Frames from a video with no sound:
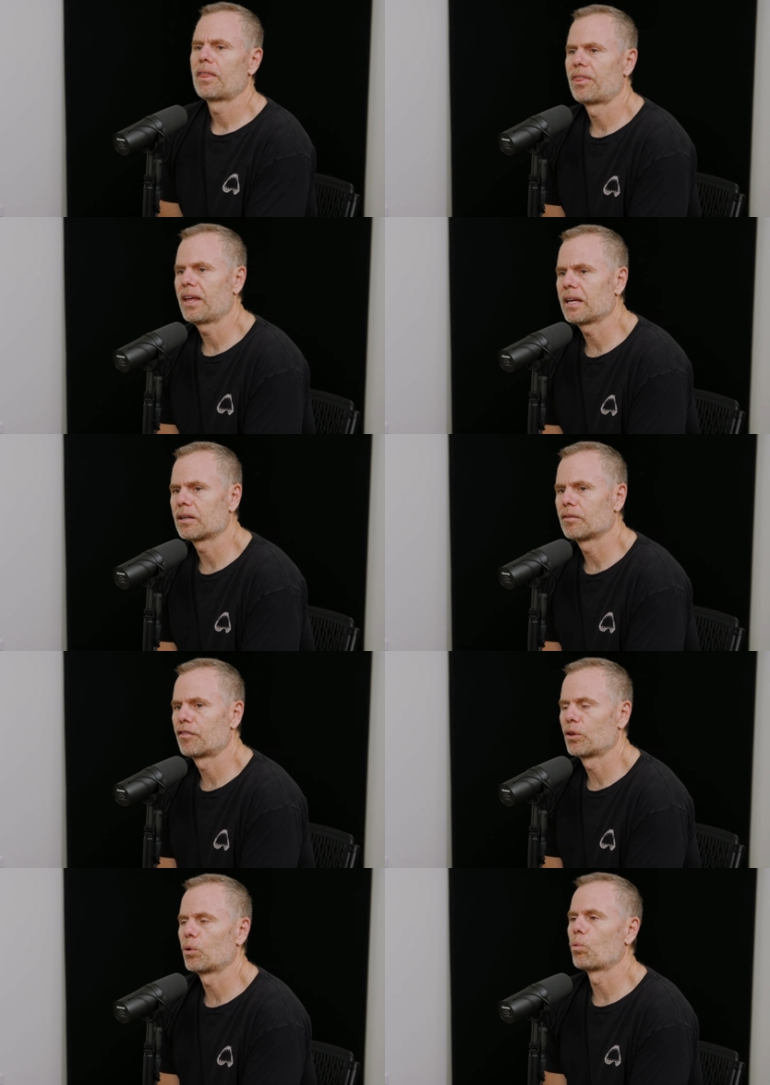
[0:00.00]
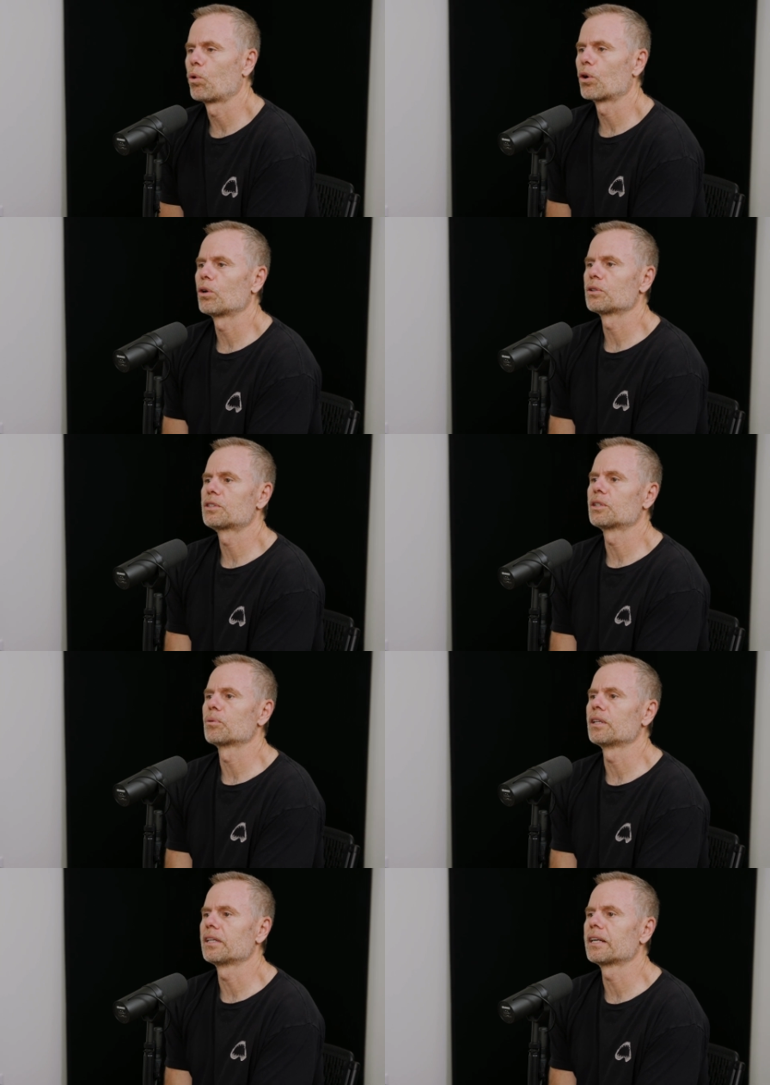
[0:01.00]
thing for the world to
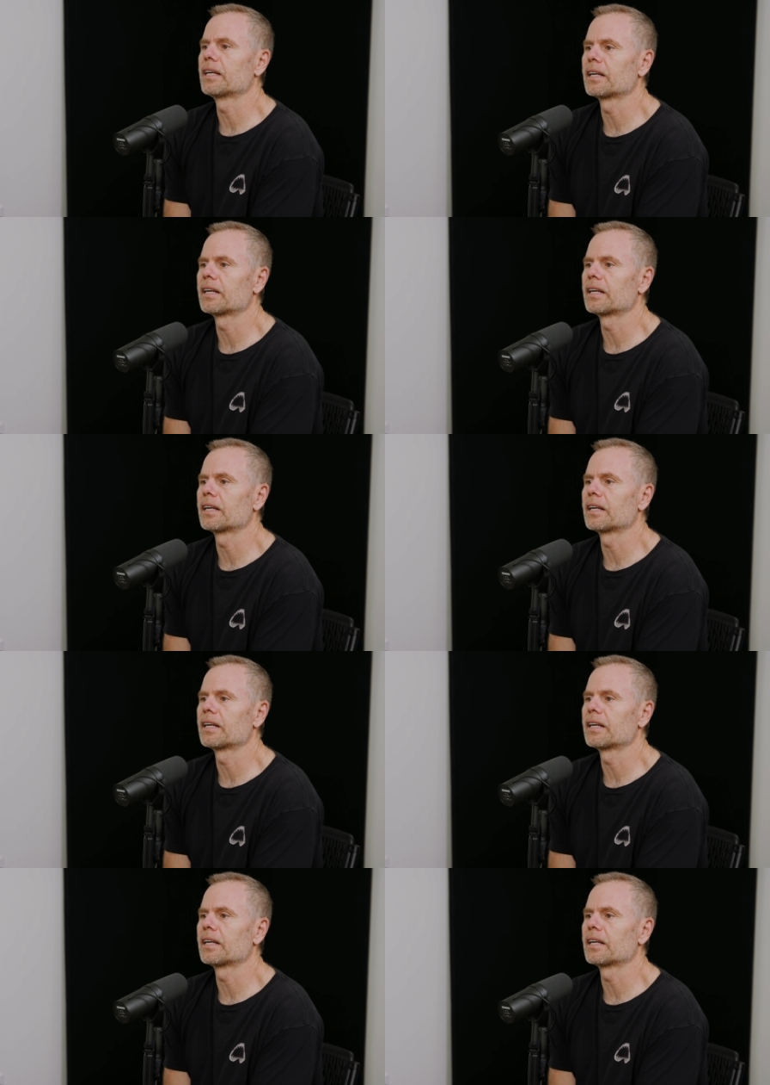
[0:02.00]
really get.